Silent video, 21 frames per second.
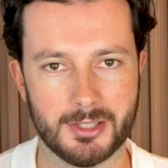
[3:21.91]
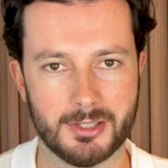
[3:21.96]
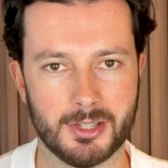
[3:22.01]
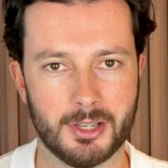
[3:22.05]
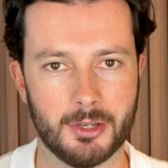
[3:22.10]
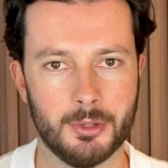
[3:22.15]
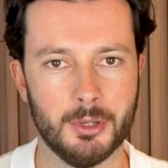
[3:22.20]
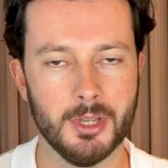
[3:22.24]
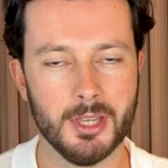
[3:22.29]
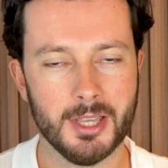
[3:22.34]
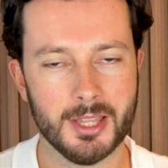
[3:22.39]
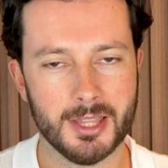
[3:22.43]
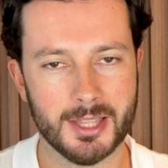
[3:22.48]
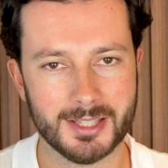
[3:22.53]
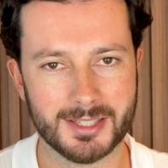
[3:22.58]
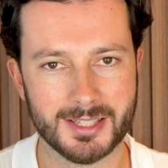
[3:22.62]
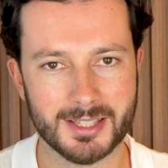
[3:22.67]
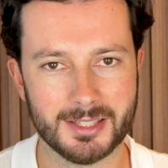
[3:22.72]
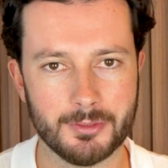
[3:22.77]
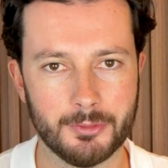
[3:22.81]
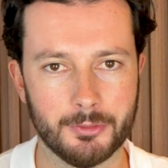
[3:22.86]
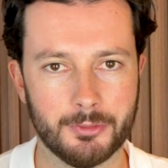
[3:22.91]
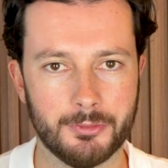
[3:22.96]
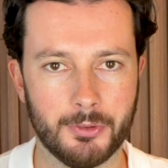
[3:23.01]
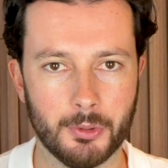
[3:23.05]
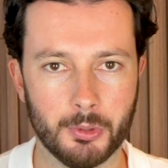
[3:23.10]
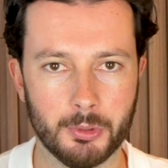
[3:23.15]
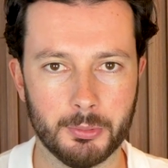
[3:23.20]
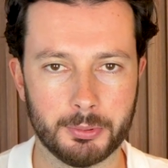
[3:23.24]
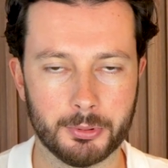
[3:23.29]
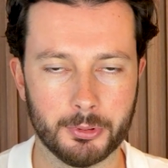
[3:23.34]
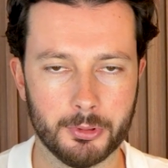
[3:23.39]
So this isn't
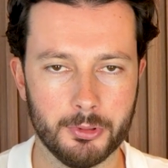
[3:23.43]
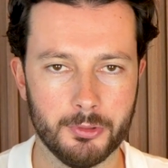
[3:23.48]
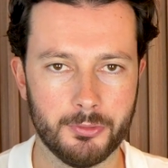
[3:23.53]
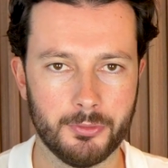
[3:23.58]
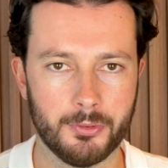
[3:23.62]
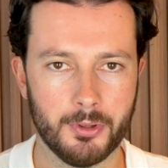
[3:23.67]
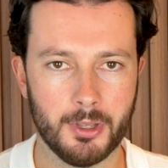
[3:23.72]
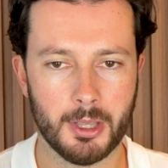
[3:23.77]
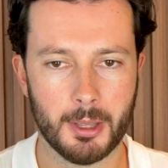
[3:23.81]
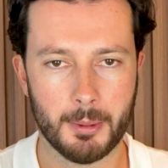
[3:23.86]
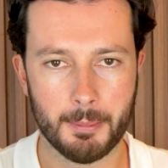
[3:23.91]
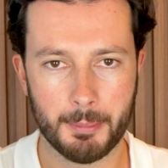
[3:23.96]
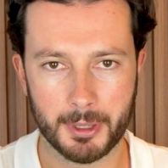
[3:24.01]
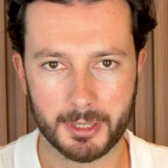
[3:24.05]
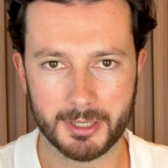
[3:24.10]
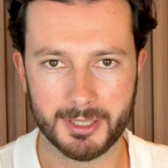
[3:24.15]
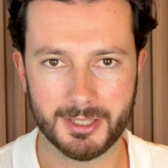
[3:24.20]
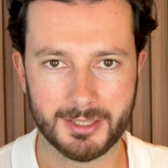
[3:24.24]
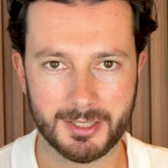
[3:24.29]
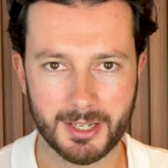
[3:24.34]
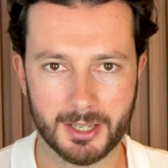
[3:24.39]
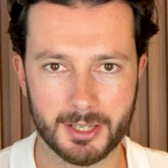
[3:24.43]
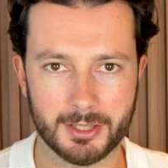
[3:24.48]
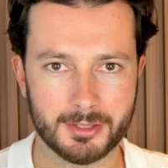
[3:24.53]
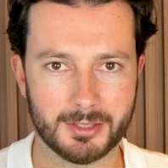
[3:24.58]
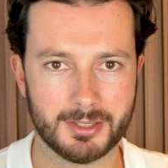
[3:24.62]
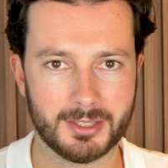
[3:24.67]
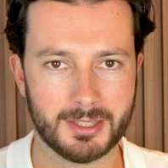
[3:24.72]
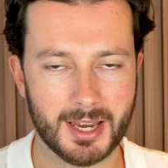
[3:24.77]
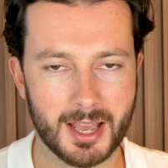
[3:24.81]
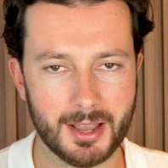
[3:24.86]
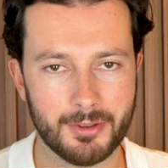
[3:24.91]
foolproof, but it does
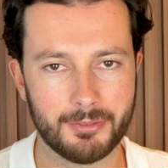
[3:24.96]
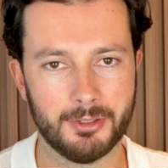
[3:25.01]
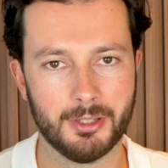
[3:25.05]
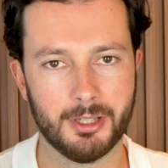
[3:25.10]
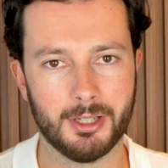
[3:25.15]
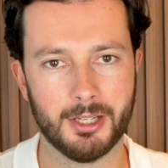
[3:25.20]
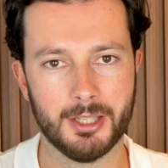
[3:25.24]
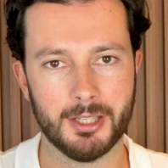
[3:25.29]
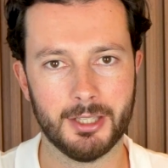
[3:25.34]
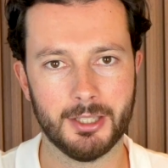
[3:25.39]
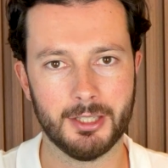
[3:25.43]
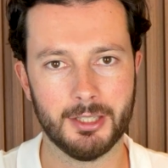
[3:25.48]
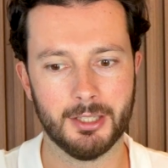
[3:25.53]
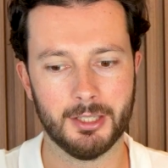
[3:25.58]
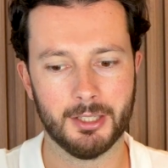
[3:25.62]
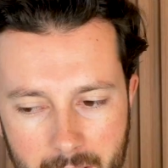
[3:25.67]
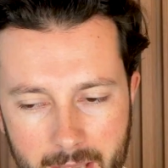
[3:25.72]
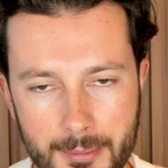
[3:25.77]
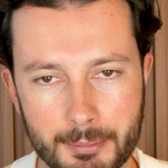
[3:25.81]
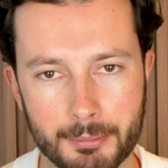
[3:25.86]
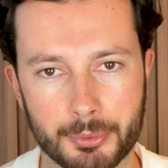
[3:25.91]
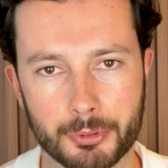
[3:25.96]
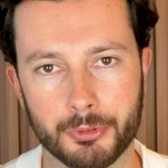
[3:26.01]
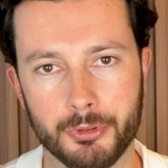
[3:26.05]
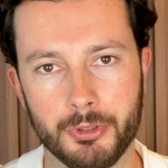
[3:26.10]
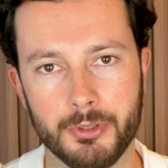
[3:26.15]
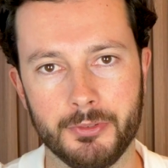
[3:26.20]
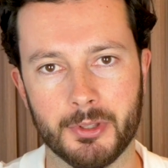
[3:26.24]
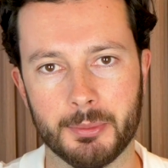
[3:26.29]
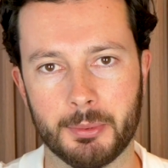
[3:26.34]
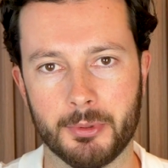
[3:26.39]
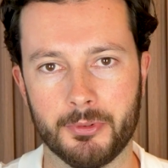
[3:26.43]
definitely
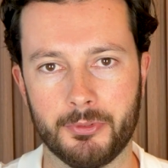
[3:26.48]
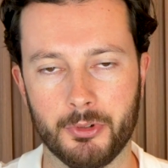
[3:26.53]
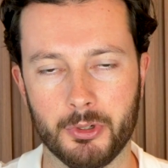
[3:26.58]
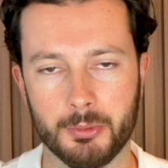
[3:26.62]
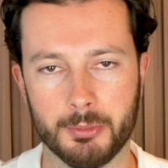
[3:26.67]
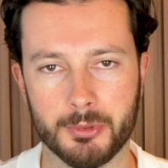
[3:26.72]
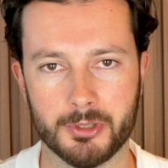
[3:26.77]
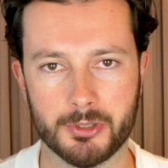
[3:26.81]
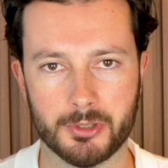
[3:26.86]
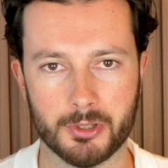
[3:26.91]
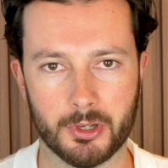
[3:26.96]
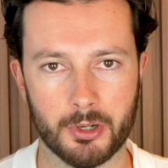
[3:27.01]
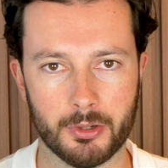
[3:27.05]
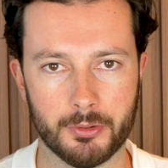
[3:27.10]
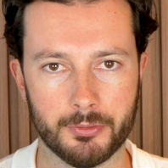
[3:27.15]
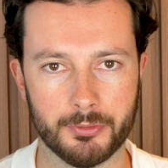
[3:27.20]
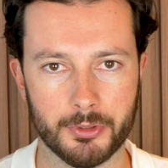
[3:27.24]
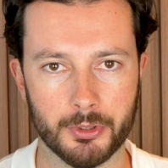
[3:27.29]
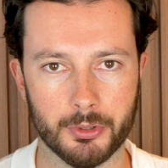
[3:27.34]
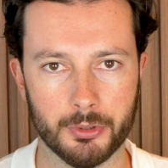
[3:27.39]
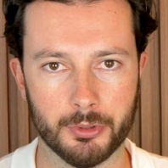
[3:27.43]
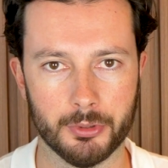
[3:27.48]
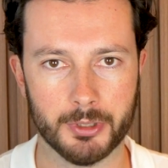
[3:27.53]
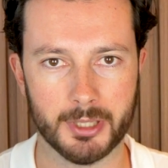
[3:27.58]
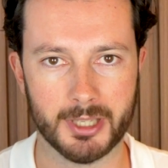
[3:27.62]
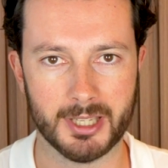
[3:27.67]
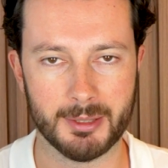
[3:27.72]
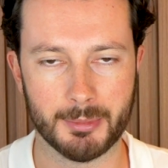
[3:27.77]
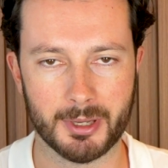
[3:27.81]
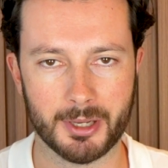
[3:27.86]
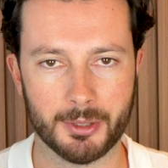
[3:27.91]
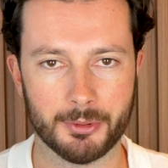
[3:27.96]
improve the performance of your
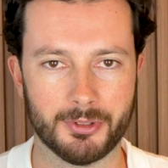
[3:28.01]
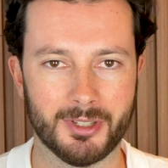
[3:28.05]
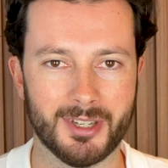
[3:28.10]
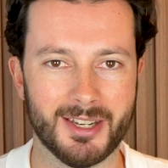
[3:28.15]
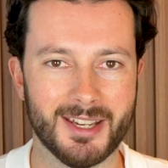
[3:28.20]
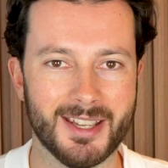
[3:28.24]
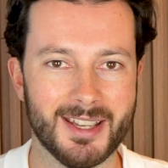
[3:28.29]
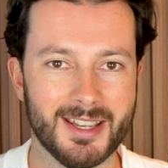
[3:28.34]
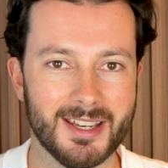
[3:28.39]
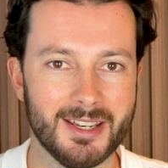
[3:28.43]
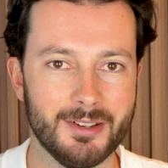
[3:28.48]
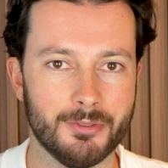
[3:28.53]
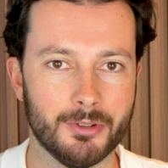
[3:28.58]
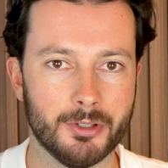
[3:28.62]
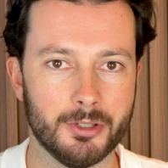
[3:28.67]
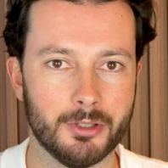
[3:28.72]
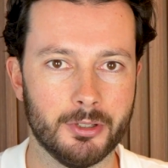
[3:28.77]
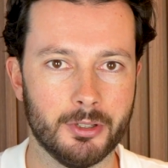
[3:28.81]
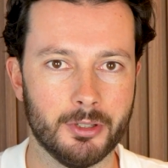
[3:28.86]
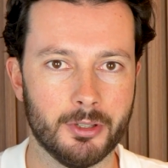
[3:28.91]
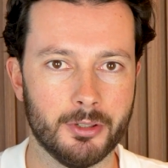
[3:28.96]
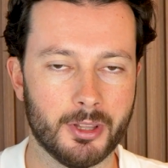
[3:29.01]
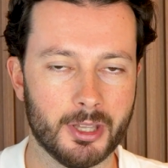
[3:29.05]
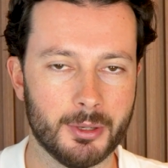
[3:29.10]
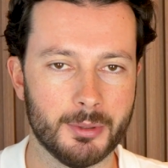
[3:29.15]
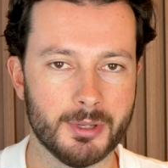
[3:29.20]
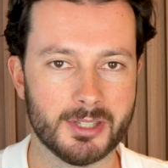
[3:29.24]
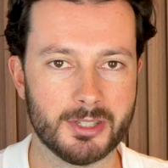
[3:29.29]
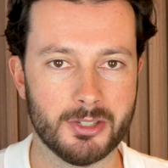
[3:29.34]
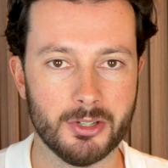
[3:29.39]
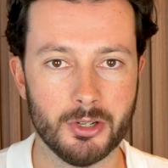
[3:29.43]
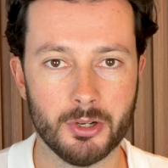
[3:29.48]
emails. And even though
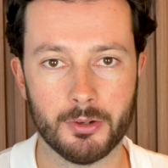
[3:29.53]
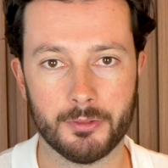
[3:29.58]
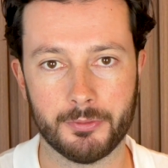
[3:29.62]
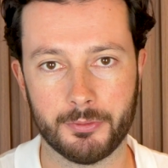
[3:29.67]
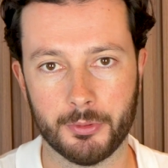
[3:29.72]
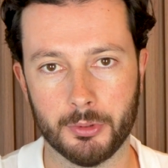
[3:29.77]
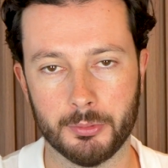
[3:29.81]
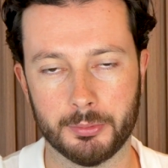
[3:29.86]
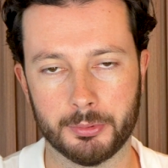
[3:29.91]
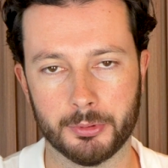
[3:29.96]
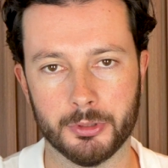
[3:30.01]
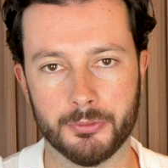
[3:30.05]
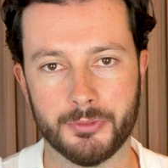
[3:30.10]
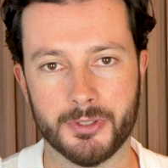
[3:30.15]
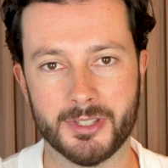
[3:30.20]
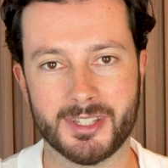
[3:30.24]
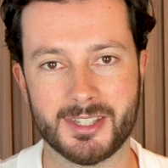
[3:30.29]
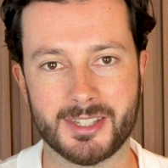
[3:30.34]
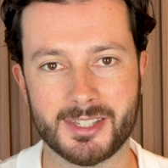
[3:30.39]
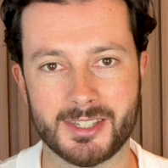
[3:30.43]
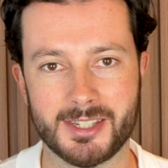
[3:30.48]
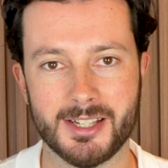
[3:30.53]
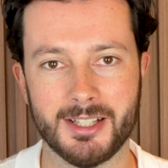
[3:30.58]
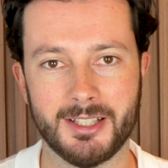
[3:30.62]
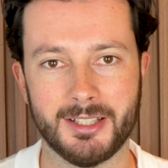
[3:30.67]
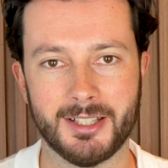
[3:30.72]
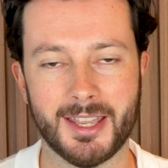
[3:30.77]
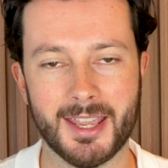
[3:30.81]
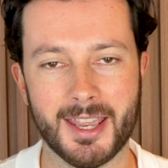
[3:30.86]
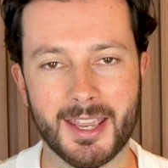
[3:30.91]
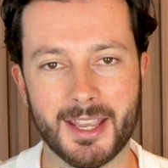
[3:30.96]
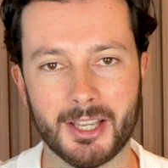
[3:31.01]
it's not foolproof, it's
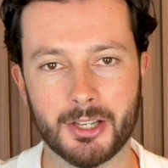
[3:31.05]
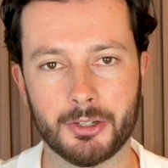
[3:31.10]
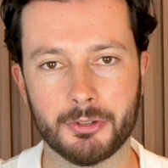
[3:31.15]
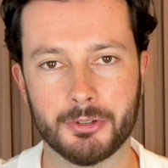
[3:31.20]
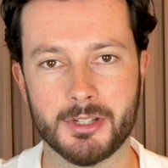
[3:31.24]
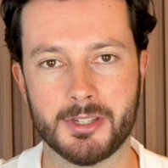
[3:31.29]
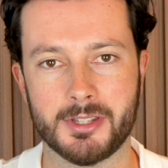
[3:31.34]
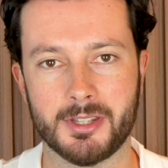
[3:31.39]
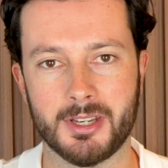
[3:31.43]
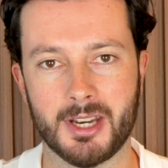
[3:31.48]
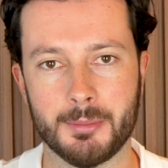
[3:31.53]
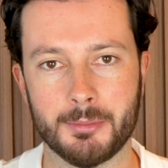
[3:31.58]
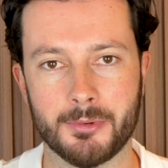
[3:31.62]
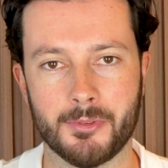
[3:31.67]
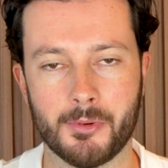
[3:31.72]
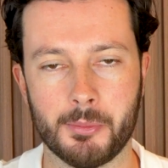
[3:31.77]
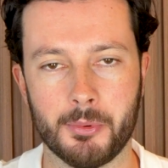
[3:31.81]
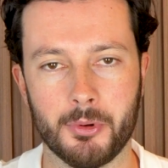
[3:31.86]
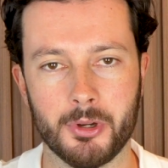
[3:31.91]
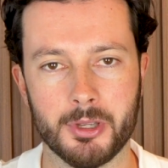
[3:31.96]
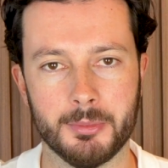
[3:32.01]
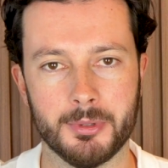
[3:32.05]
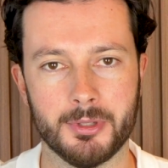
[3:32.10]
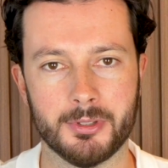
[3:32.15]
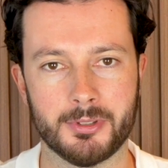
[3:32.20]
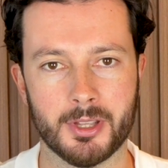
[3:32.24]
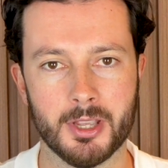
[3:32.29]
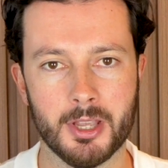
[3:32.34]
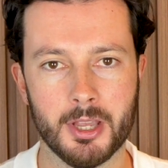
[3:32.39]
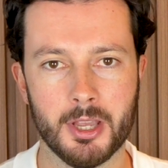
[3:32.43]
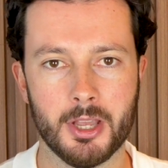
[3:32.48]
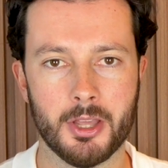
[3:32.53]
still increased the number of appointments